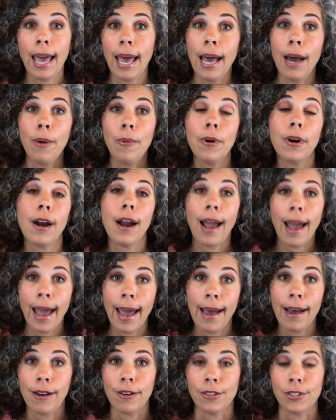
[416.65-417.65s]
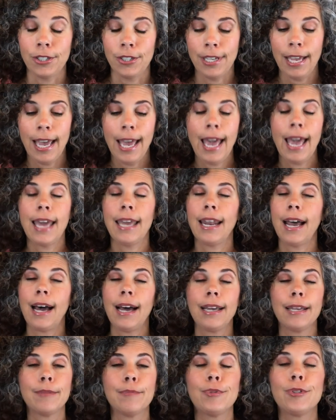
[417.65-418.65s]
our house. And
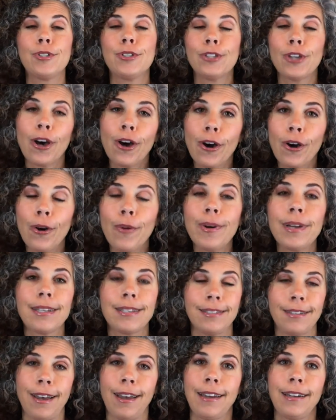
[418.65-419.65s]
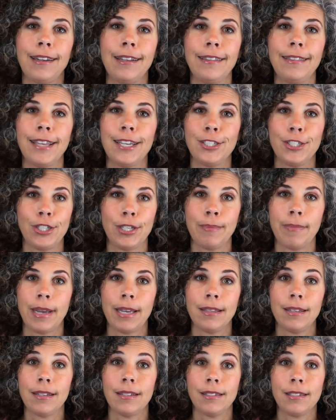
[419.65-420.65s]
I am so excited that she
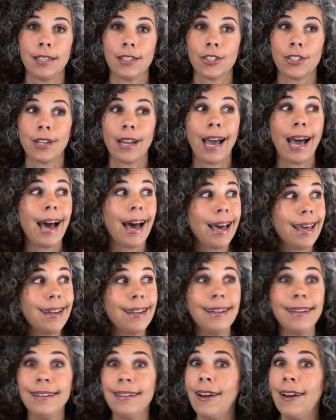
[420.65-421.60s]
made the decision. I did